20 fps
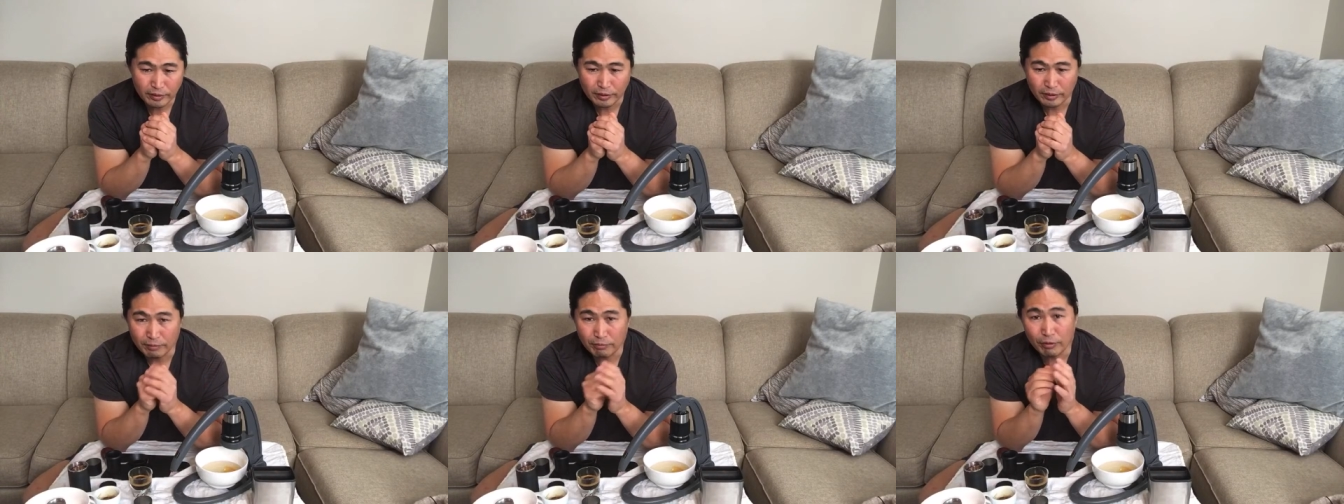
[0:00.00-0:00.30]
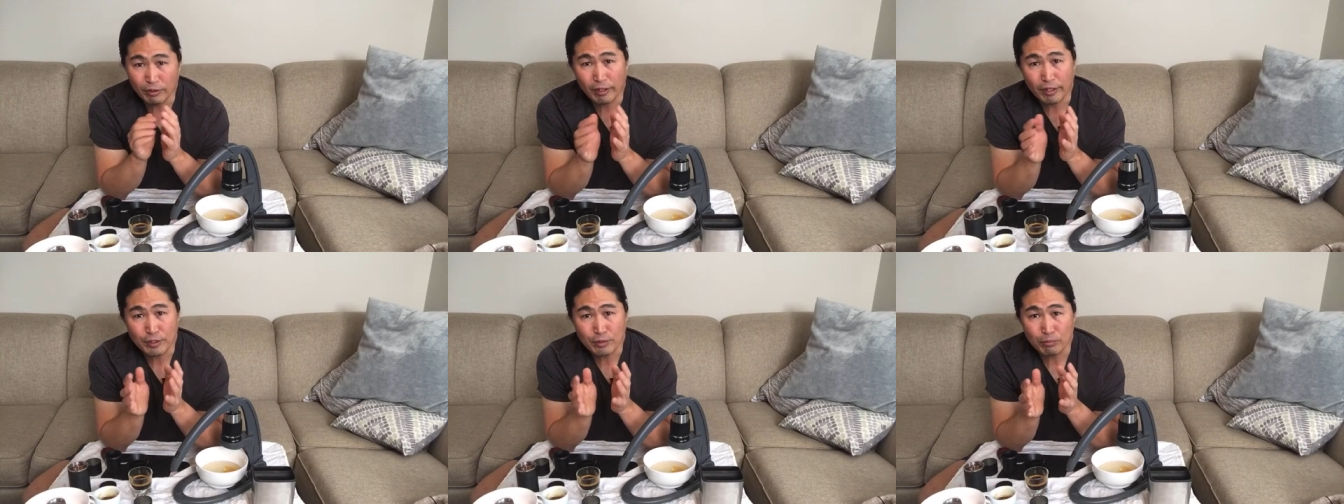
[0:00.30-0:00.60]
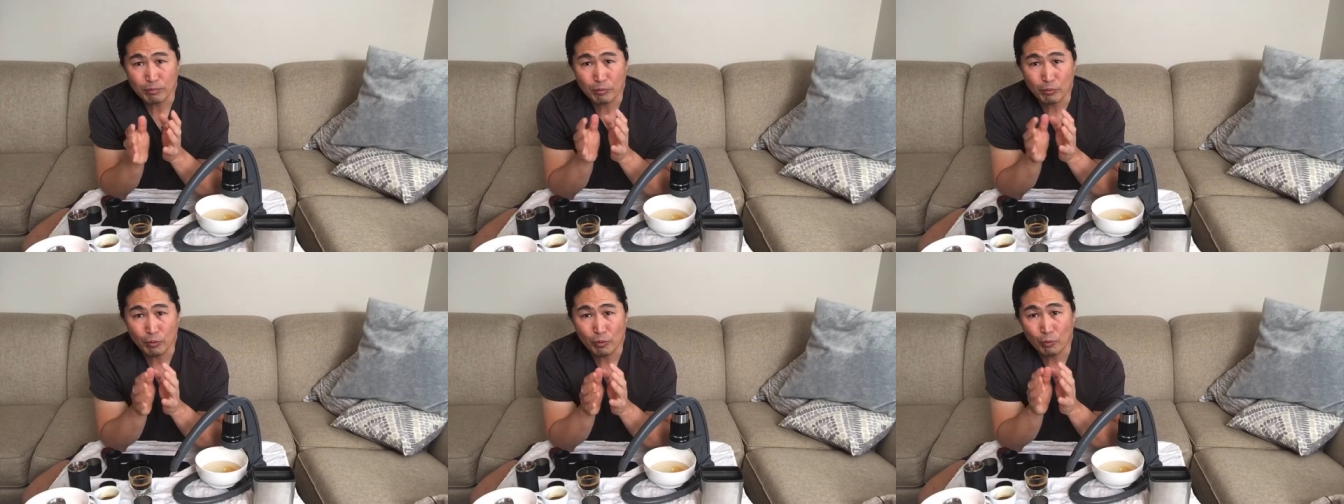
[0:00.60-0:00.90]
If you guys
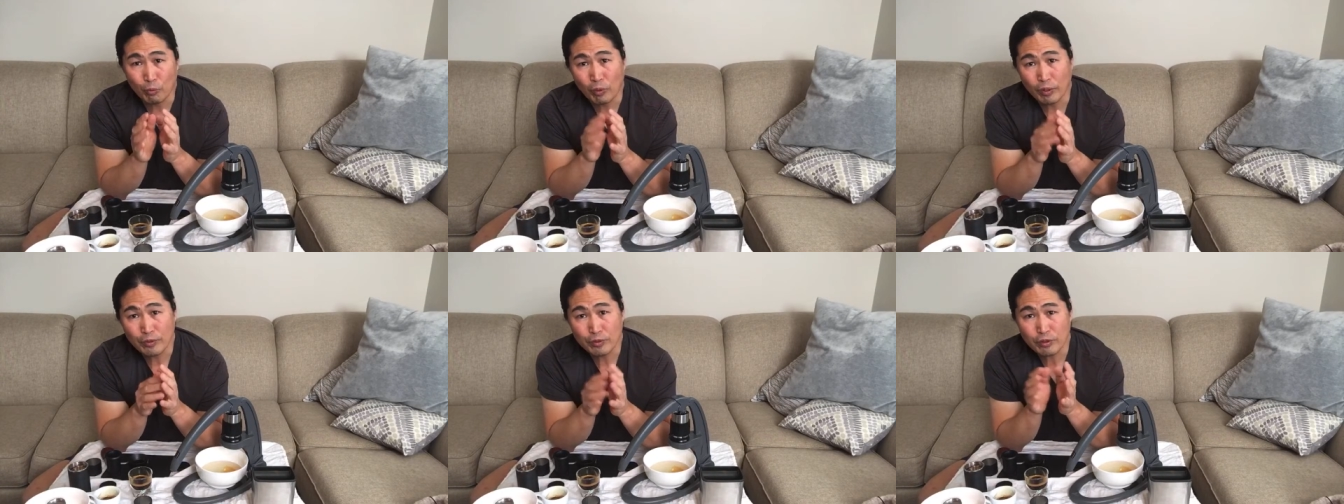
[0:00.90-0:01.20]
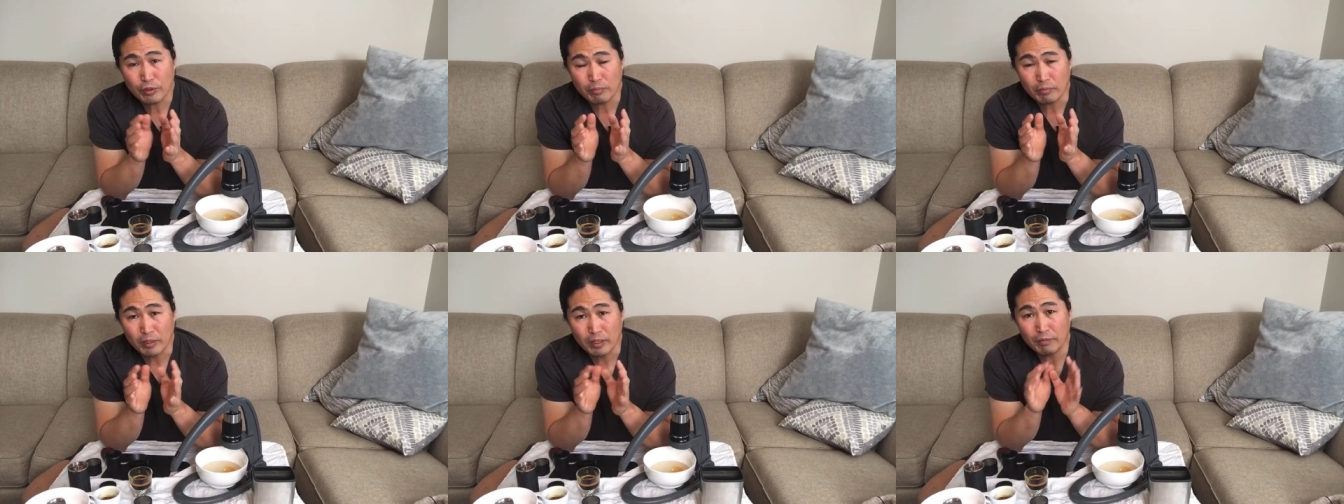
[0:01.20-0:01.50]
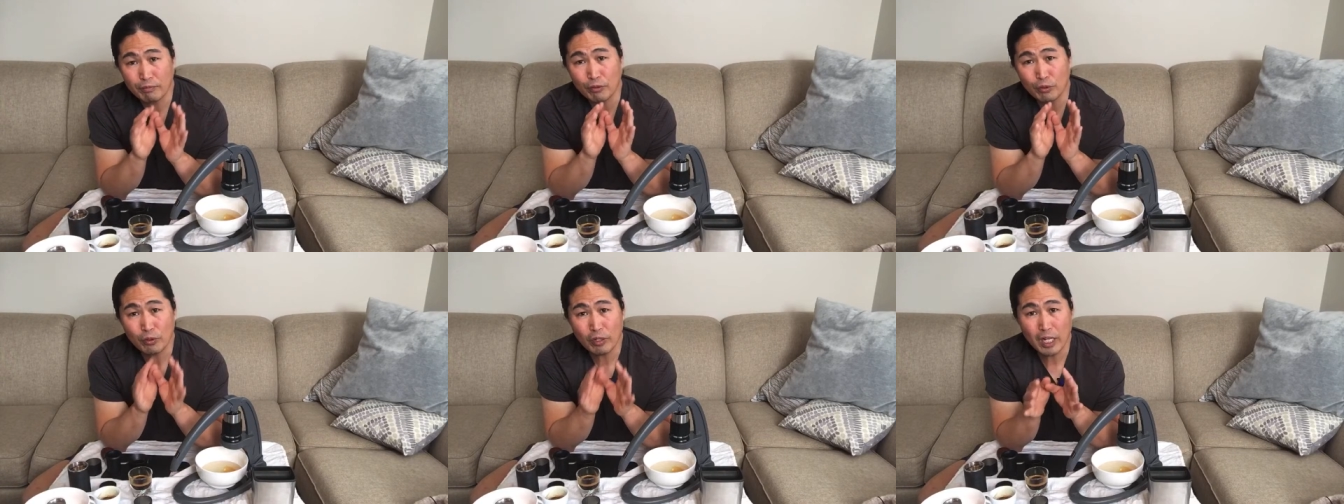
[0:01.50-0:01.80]
wants to,
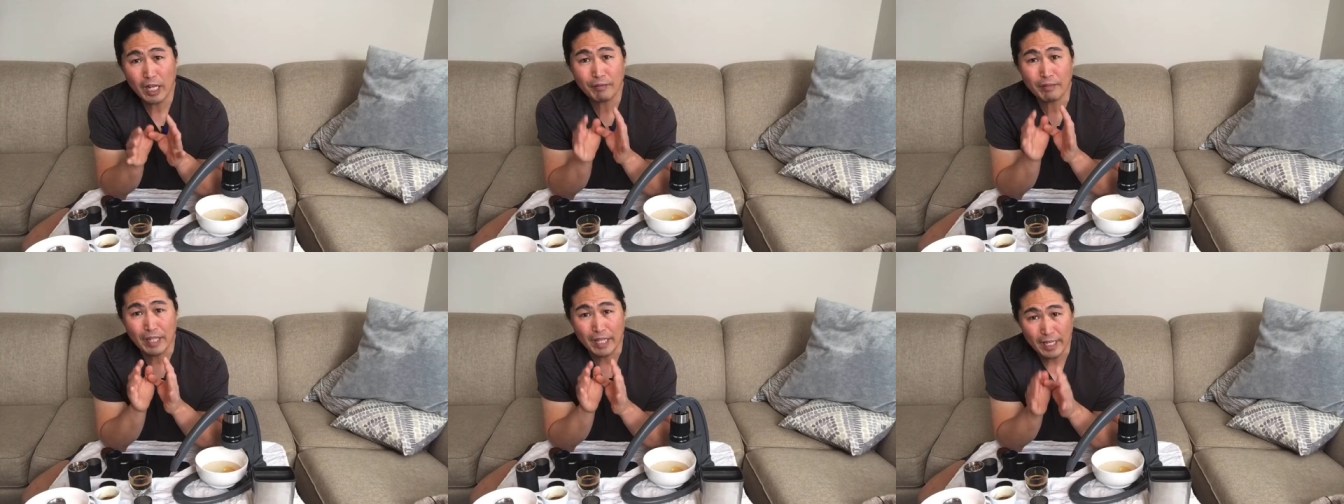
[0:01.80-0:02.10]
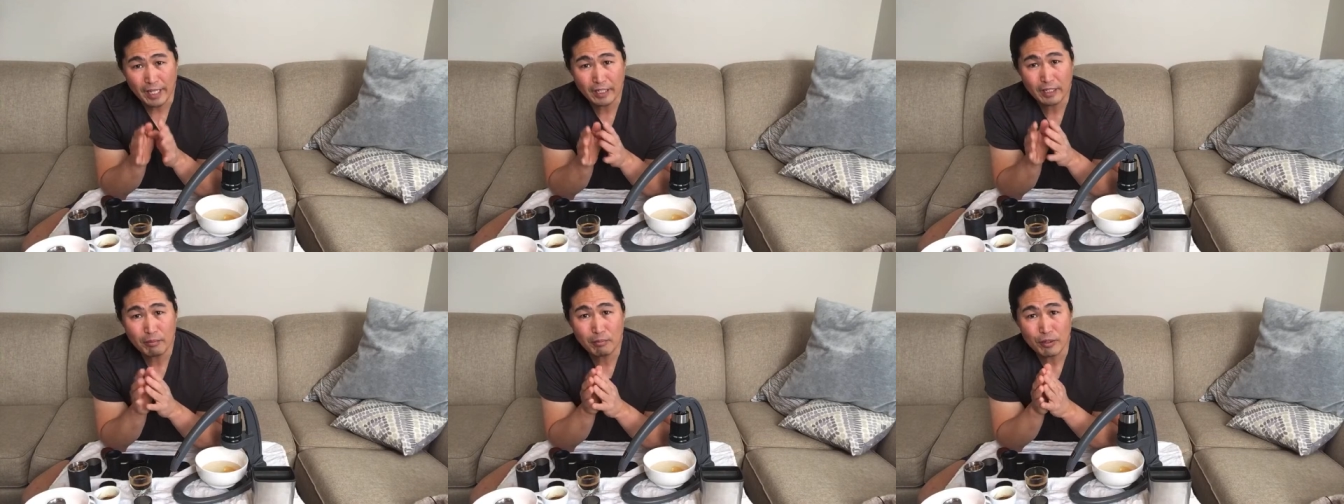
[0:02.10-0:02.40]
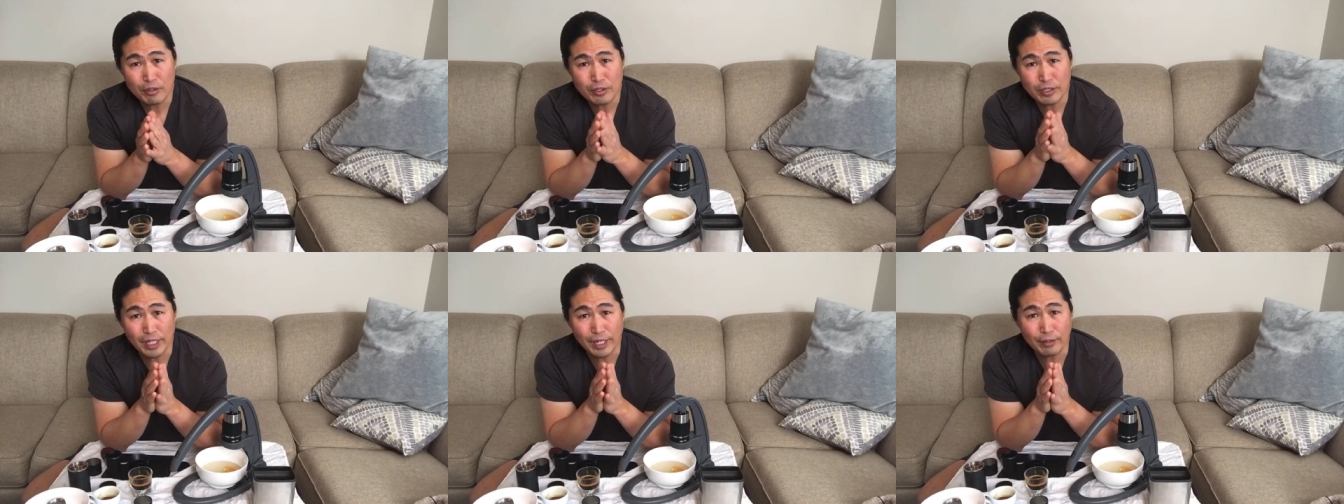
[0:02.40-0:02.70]
if you don't have any
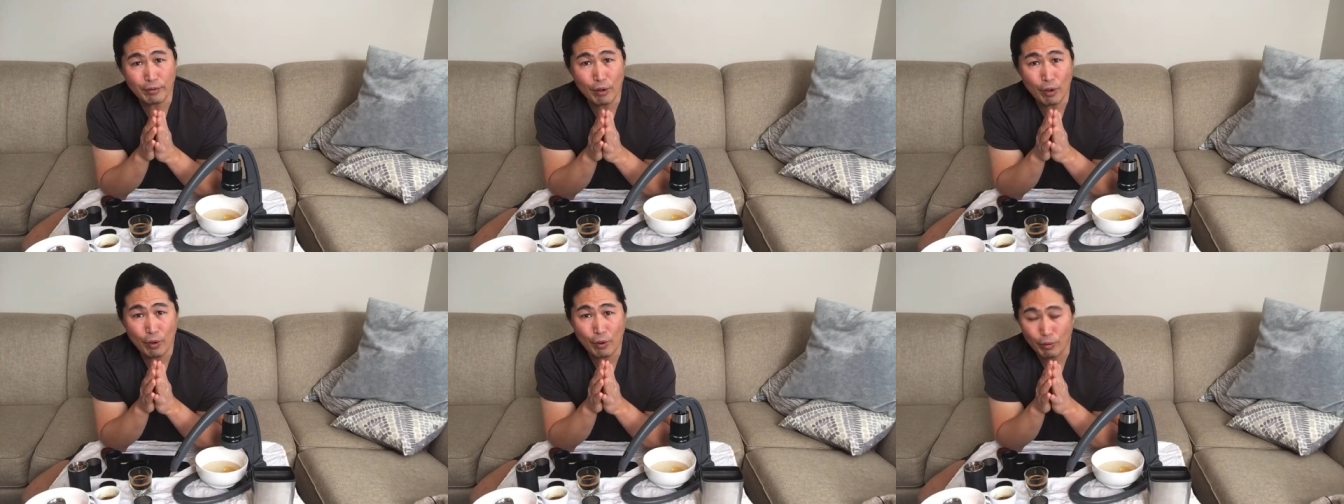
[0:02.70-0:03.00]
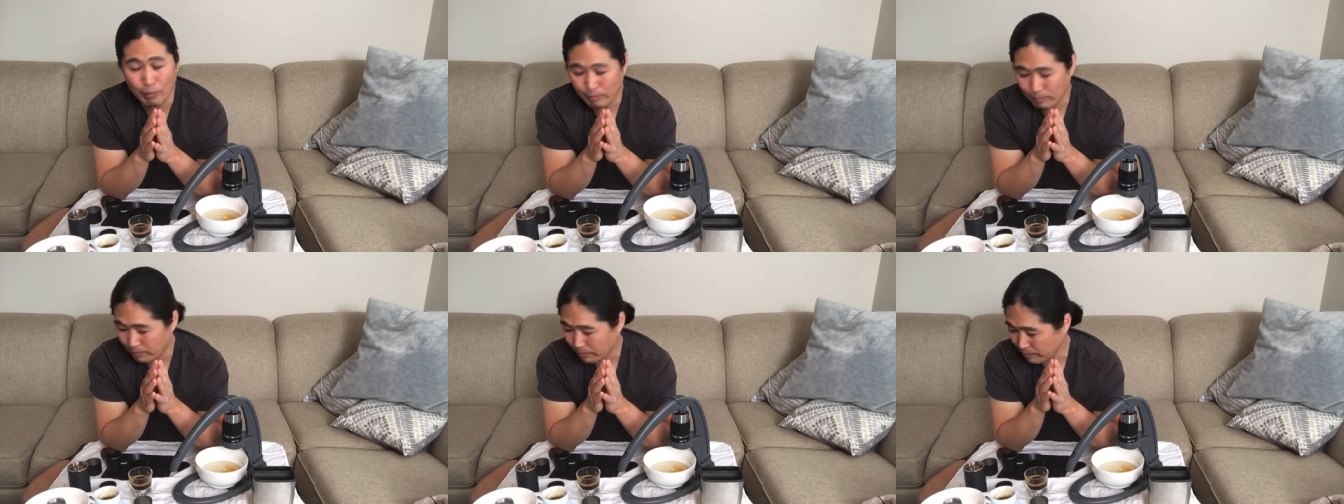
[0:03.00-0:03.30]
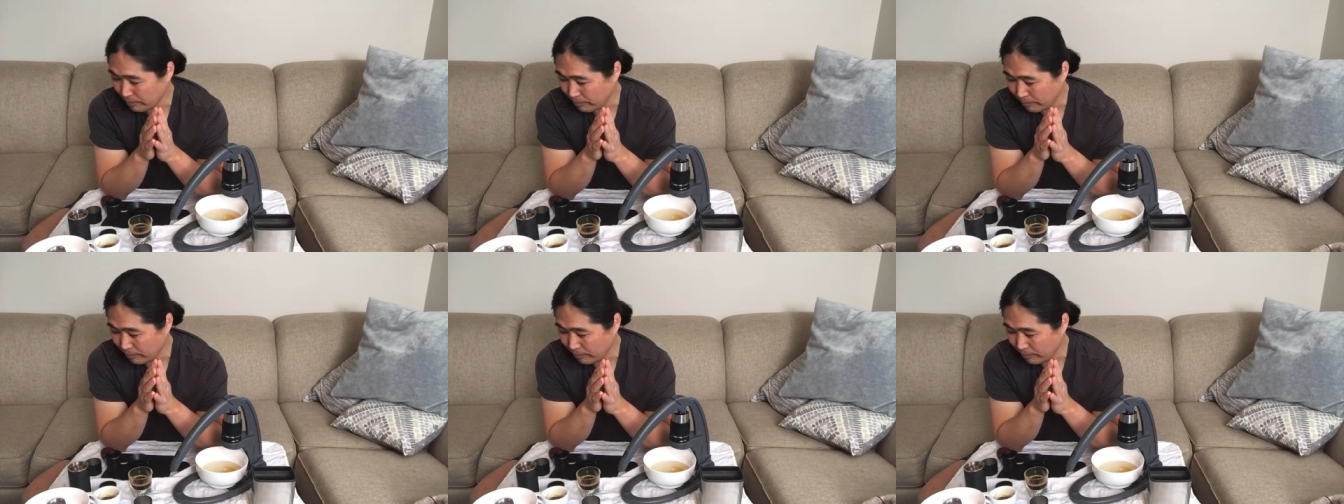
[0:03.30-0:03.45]
machine at home,